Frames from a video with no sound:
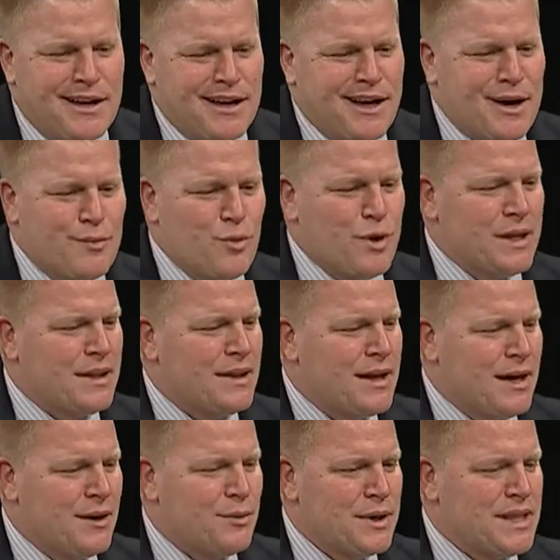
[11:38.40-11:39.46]
what
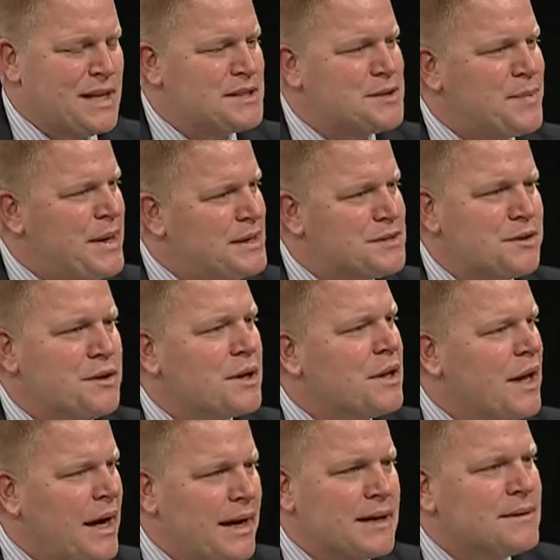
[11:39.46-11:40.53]
that space looked
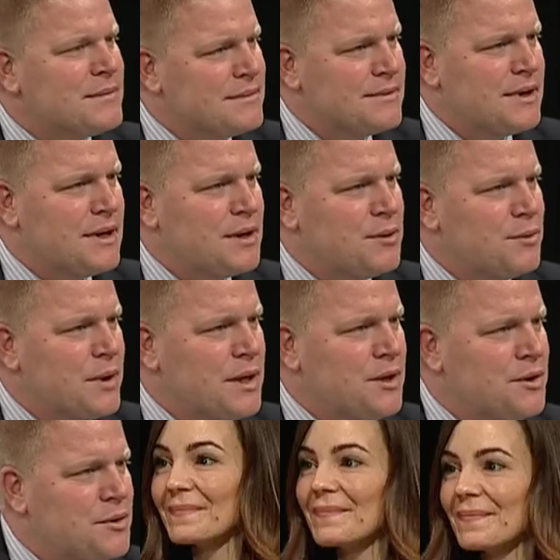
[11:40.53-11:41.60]
like when
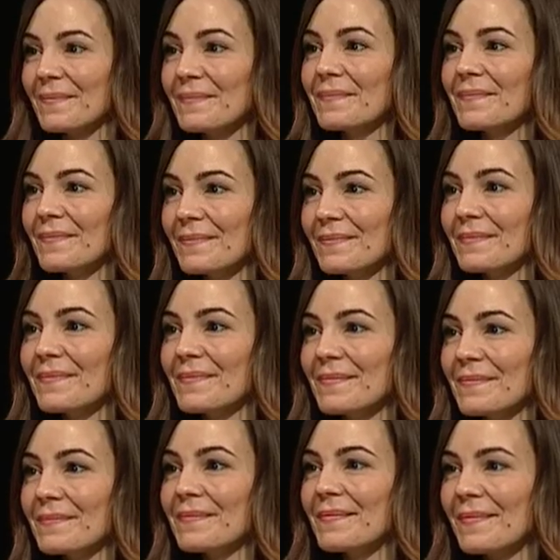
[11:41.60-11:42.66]
you perhaps
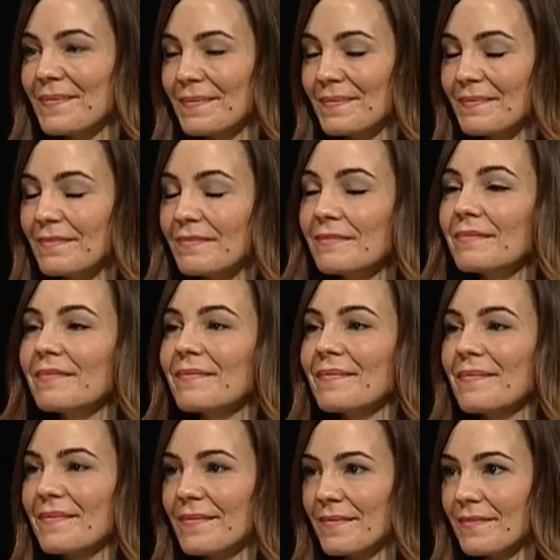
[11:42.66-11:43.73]
came into the profession,
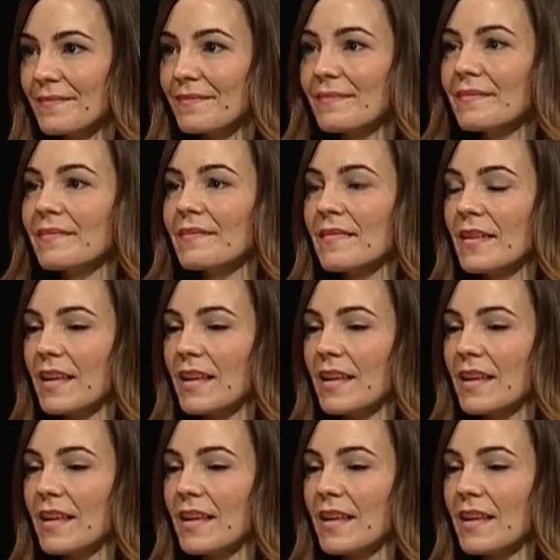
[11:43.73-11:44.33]
started in the profession?